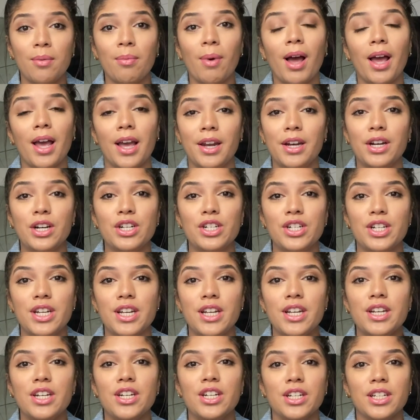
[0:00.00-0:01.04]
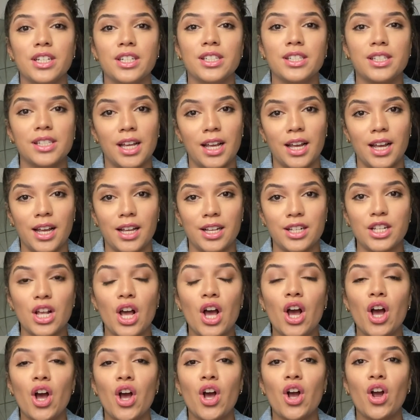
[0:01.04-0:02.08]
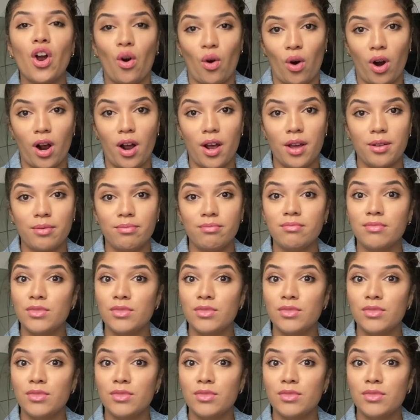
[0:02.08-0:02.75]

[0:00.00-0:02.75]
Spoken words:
my energy just says cry.